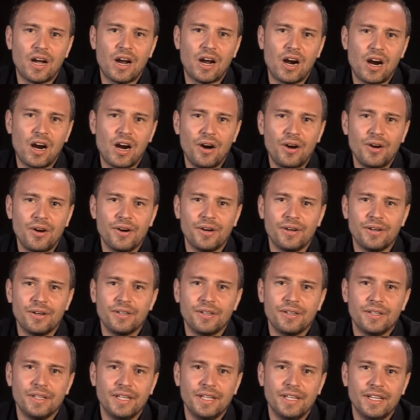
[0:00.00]
are
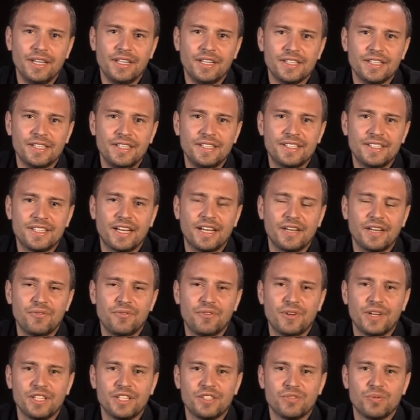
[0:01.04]
in a design
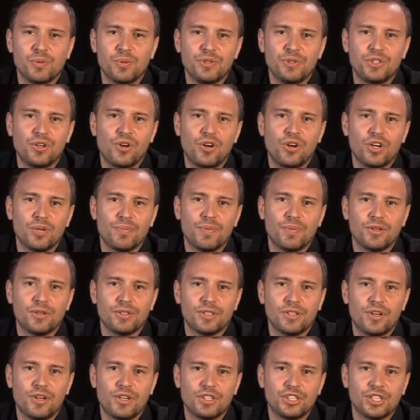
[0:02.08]
phase where we talk about the
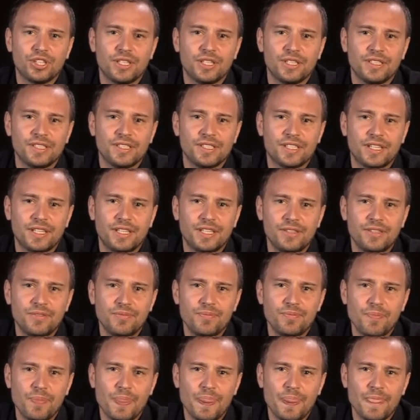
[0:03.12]
logical design,
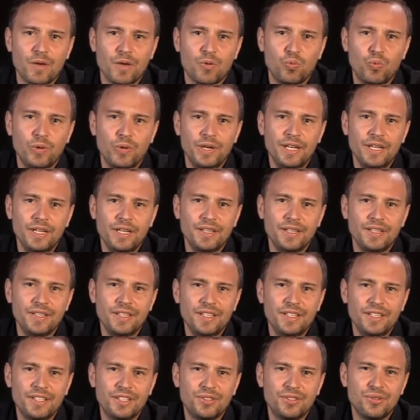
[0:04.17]
we
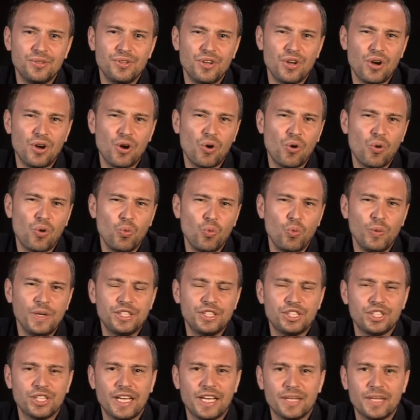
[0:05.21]
need to know
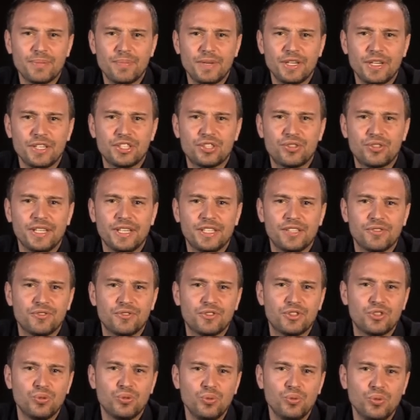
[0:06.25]
which administrative
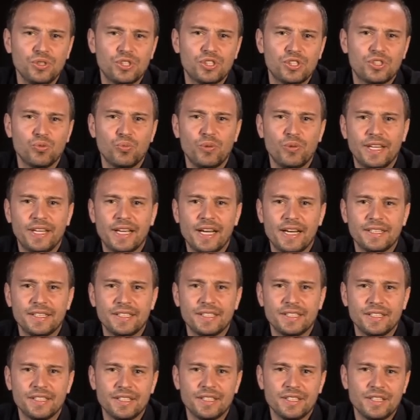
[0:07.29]
tools do we
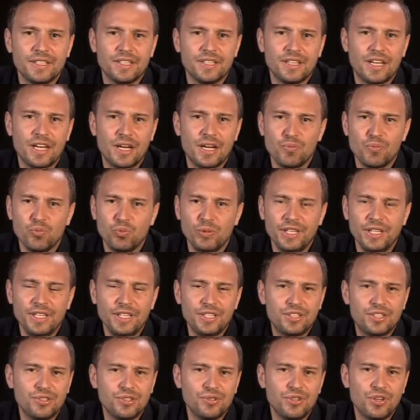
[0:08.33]
get. We
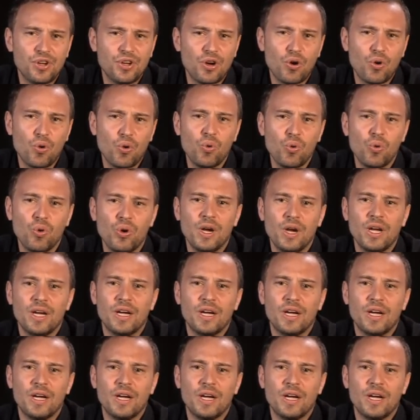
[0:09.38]
need to know